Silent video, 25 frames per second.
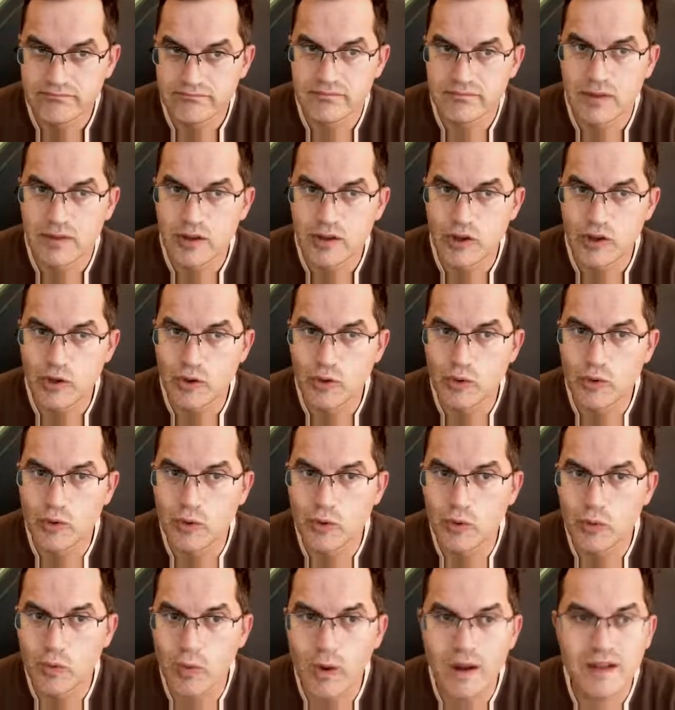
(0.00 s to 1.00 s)
you
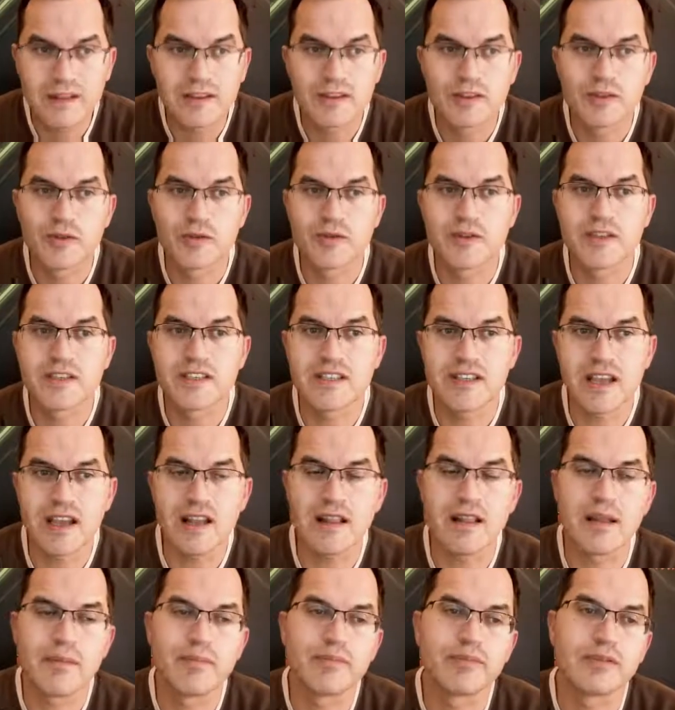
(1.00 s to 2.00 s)
want to sell a
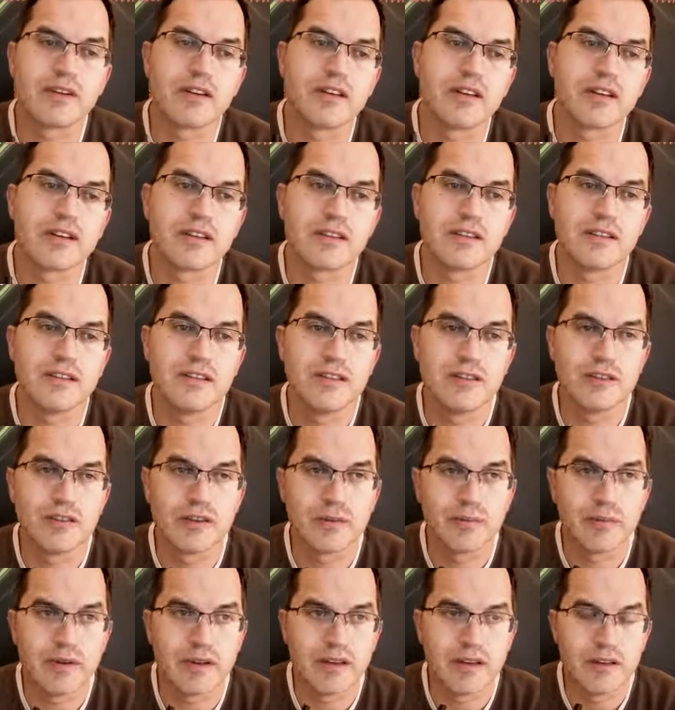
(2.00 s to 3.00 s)
product in
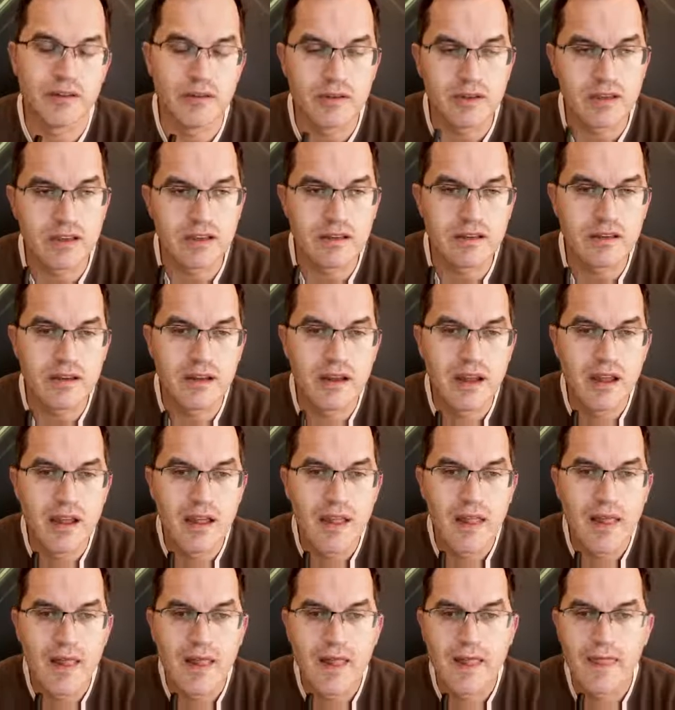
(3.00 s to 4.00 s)
European Union,
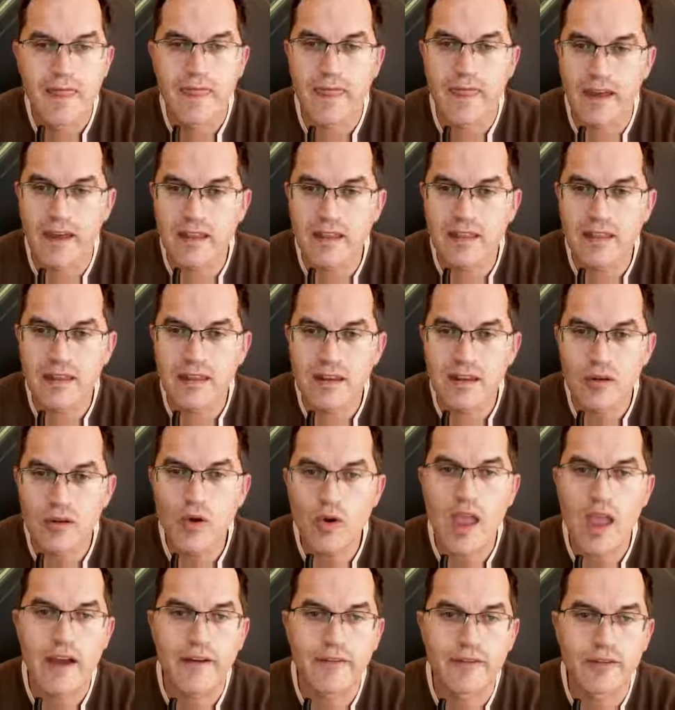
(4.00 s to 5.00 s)
then you
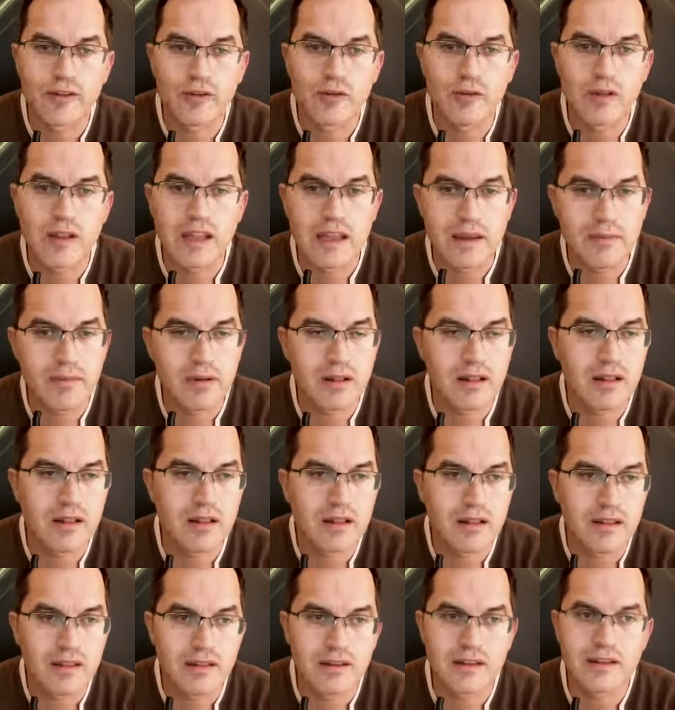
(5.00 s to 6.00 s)
have to label
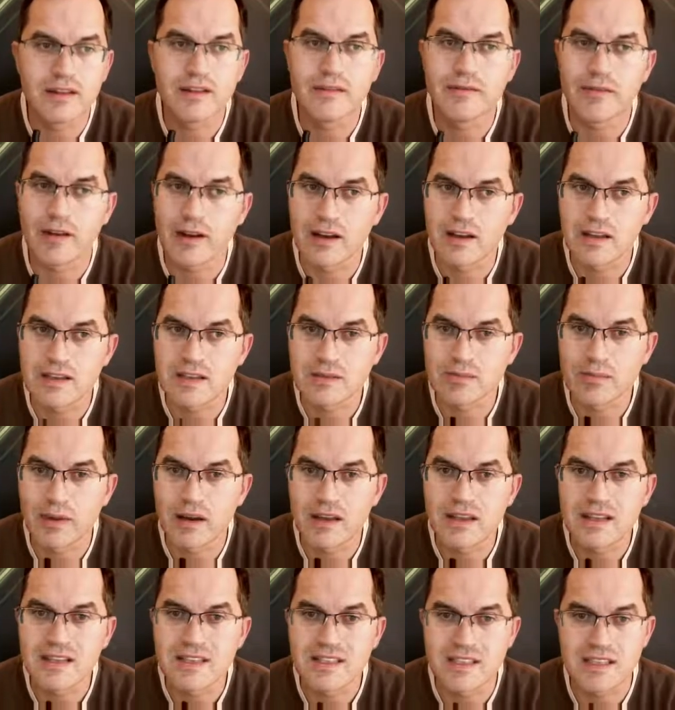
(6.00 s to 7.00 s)
the device by
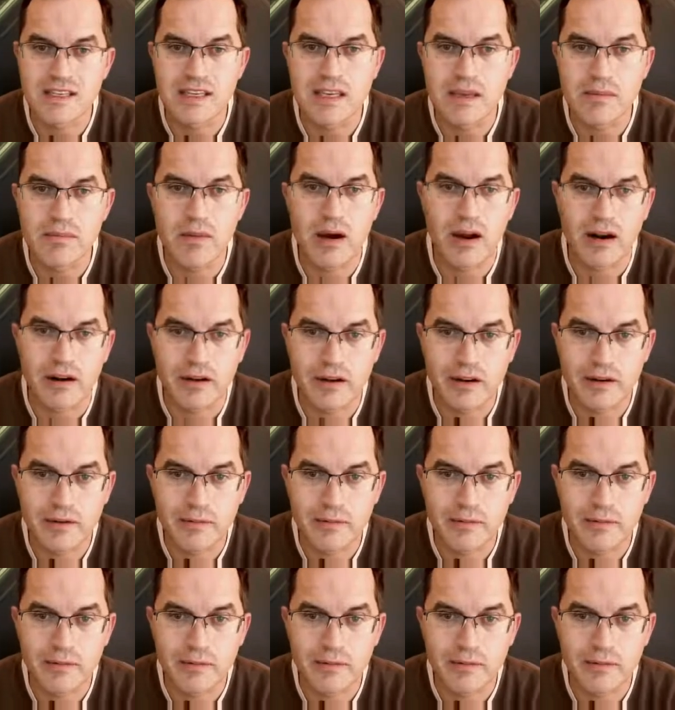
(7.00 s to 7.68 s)
CE mark.